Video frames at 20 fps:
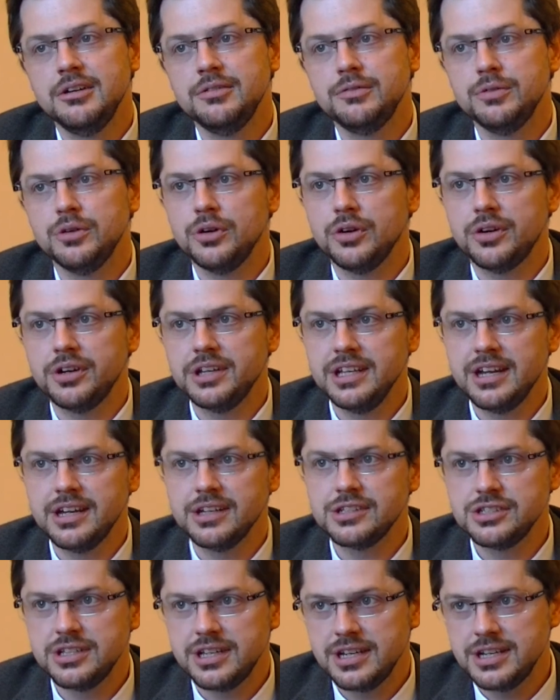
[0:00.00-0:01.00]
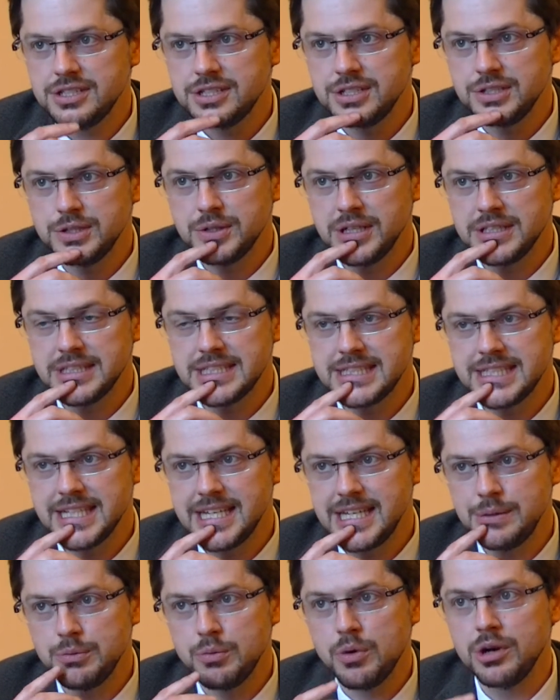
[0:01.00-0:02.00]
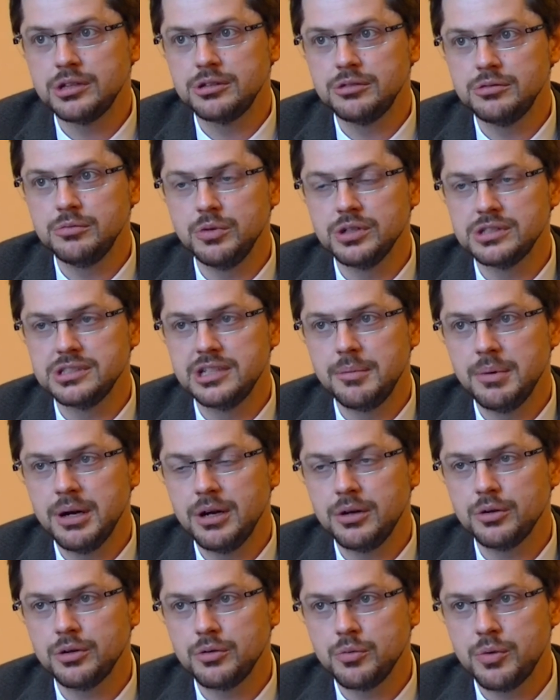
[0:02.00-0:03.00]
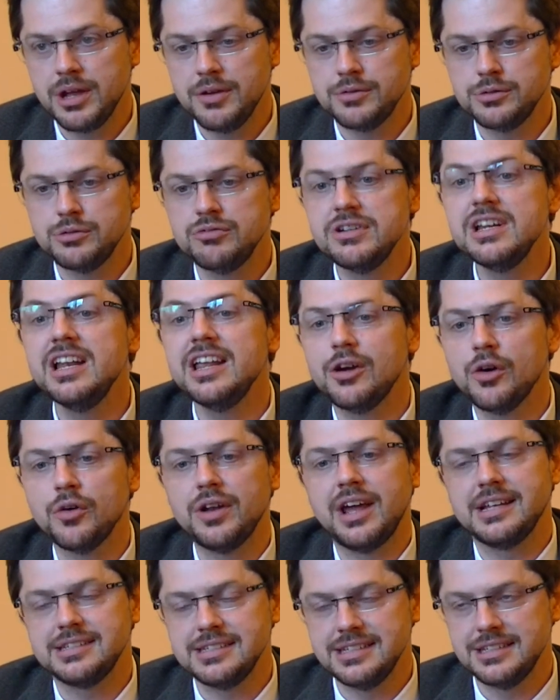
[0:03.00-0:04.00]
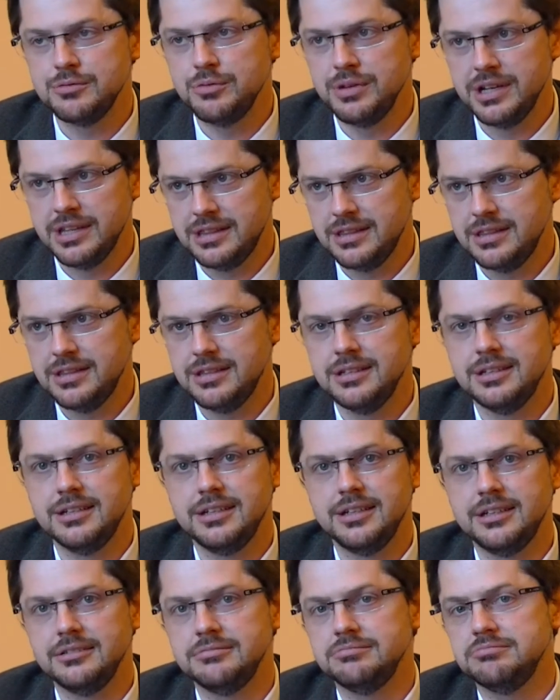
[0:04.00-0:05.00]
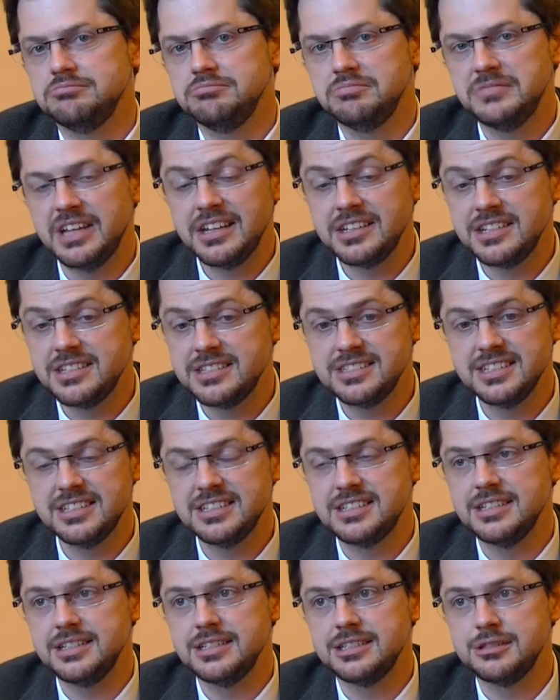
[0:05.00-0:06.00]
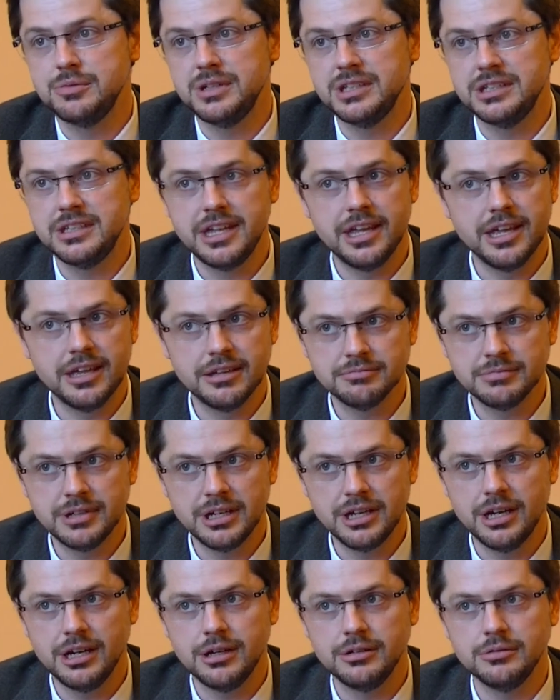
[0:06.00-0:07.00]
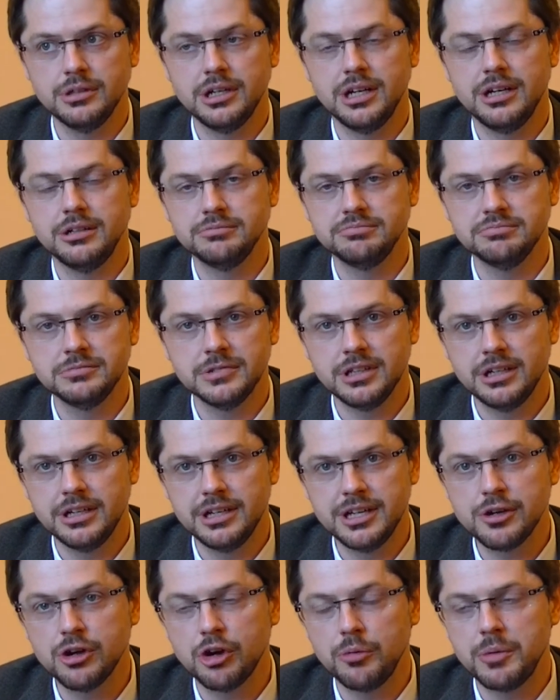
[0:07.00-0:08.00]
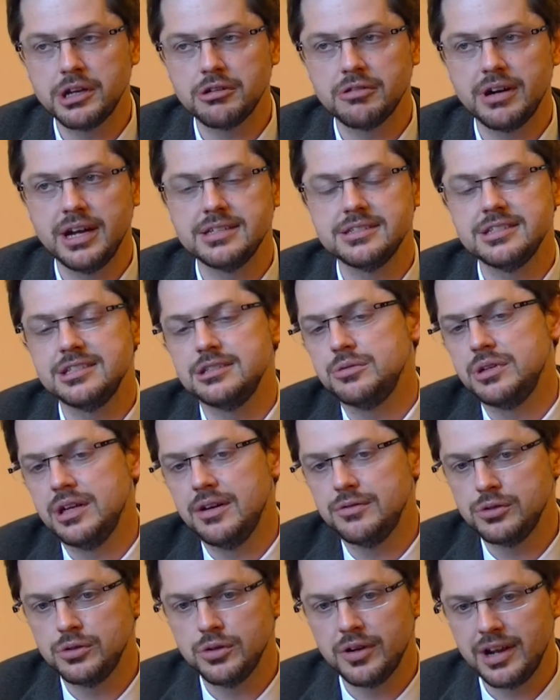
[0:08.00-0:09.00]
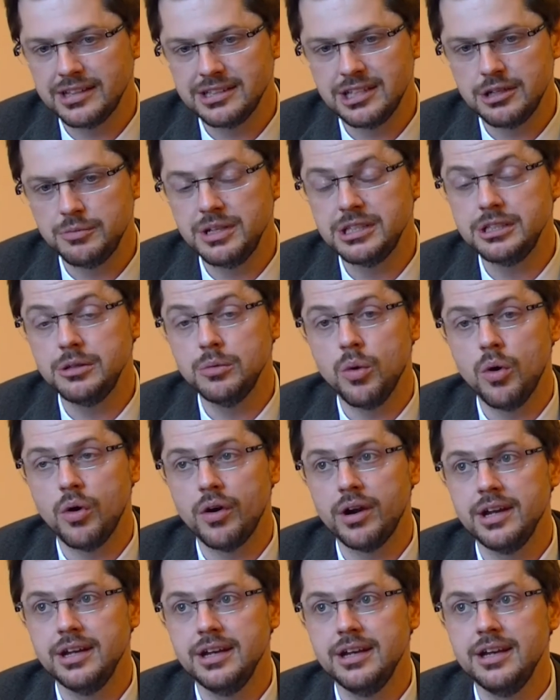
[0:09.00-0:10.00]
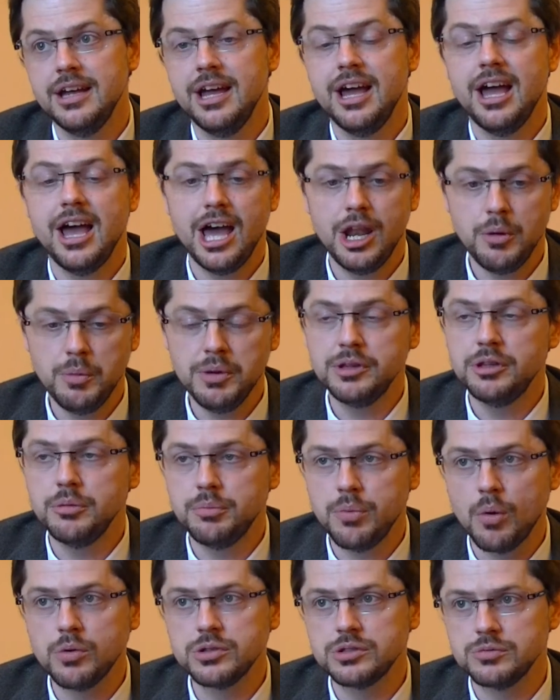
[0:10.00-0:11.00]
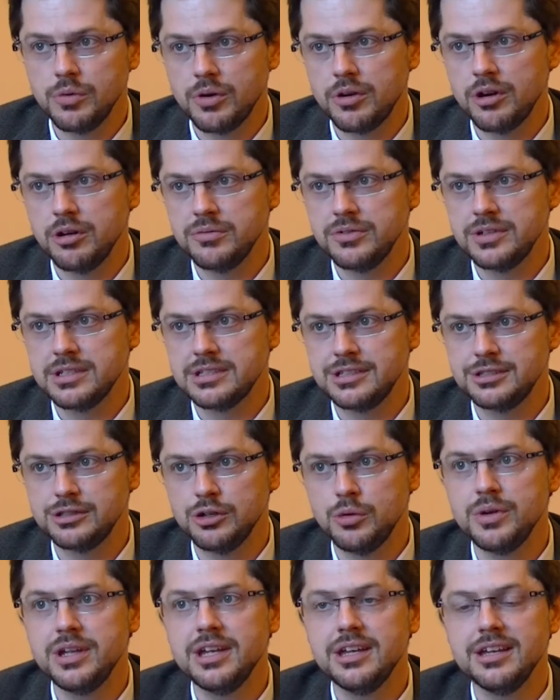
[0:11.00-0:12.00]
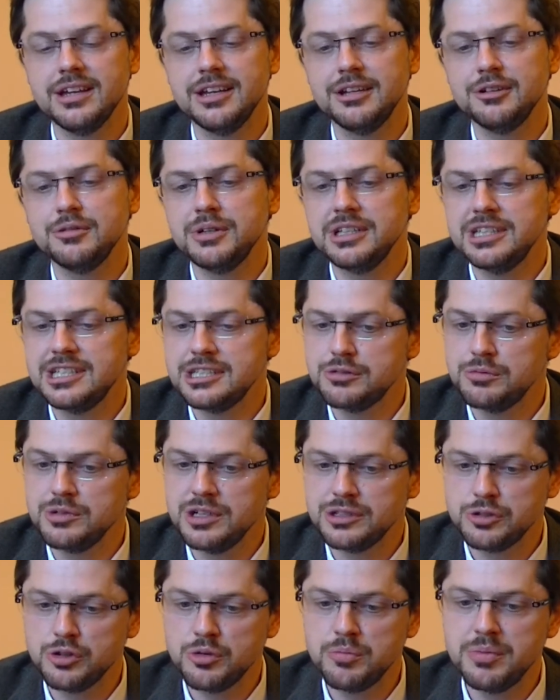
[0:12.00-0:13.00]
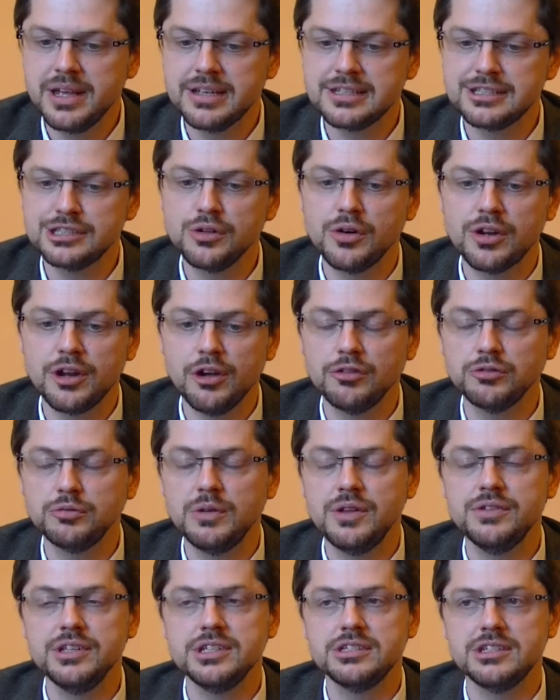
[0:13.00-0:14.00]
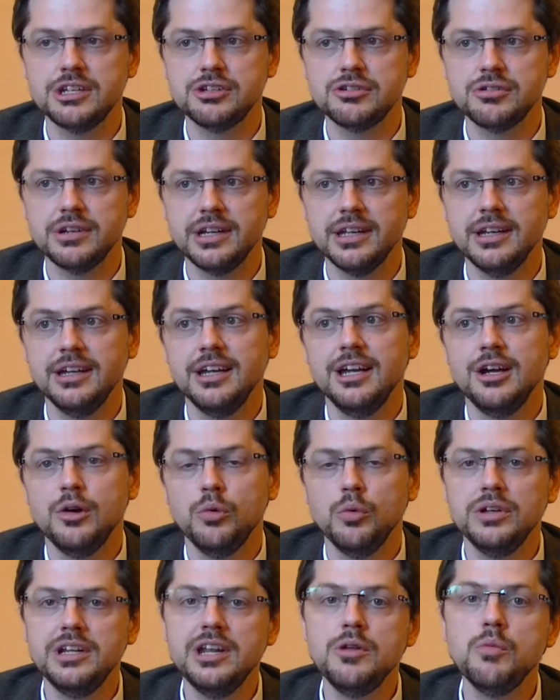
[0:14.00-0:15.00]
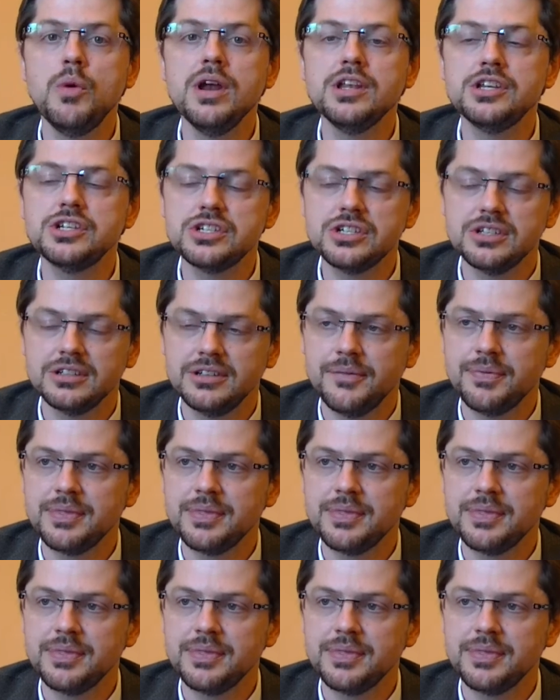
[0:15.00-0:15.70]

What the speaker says: for the younger generation to understand what was it about, we have to really connect it with 1930s, with the economic crisis. We have to connect it with the war and with the post-war, obviously. So this should be a story of 20th century within which